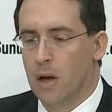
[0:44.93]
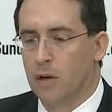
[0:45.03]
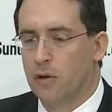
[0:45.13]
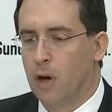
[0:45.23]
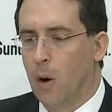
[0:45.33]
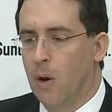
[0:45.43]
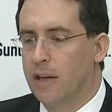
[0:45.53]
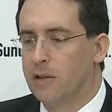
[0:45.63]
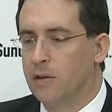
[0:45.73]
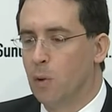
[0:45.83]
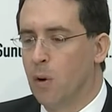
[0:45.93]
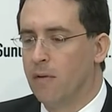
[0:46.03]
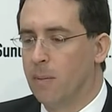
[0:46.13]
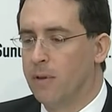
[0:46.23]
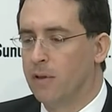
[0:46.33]
So it's sort
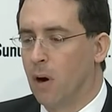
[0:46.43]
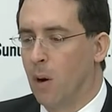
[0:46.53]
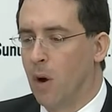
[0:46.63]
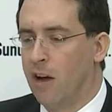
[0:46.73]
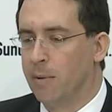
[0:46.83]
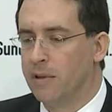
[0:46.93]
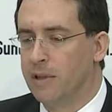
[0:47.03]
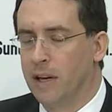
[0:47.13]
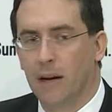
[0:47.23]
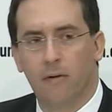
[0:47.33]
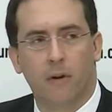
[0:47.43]
of a bizarre way of proceeding